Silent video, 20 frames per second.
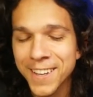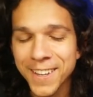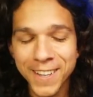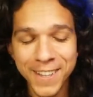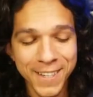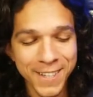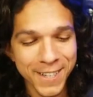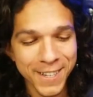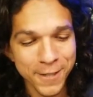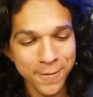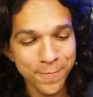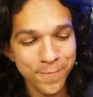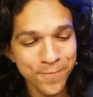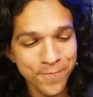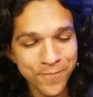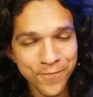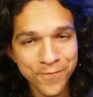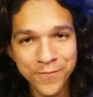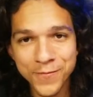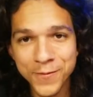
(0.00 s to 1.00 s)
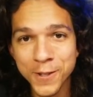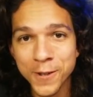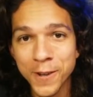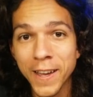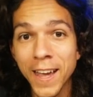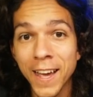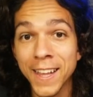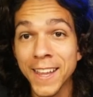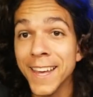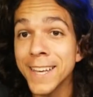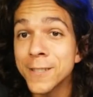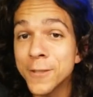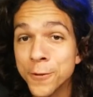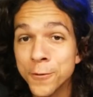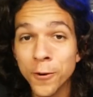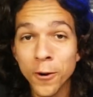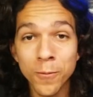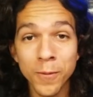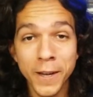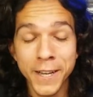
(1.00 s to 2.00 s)
Um, so yeah, I like to
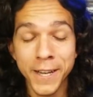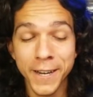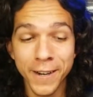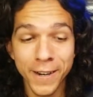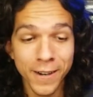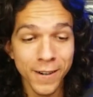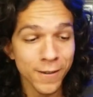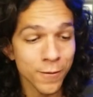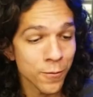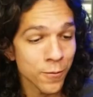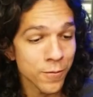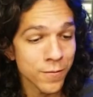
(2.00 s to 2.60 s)
grow my hair